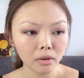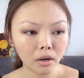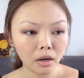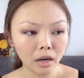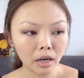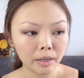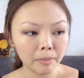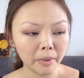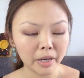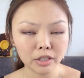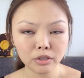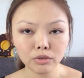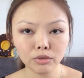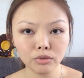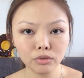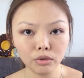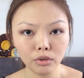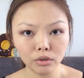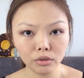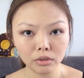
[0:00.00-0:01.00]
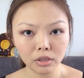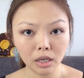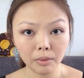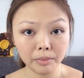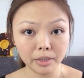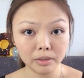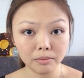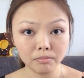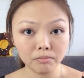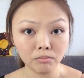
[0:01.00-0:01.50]
it makes you look a
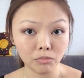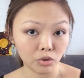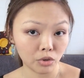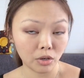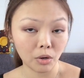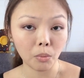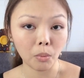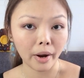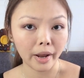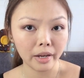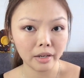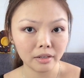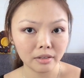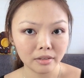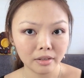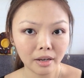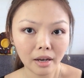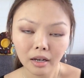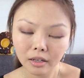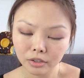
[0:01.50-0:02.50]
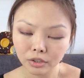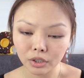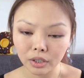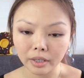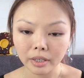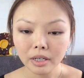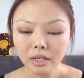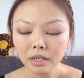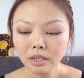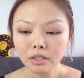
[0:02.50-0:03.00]
bit more awake
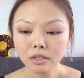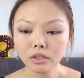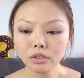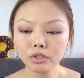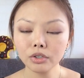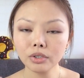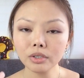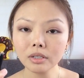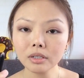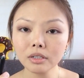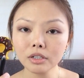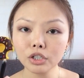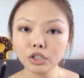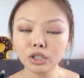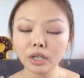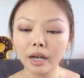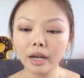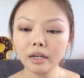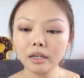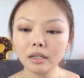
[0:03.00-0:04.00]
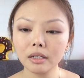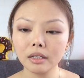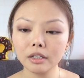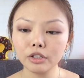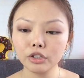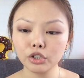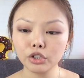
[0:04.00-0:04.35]
actually. So using this shade, a little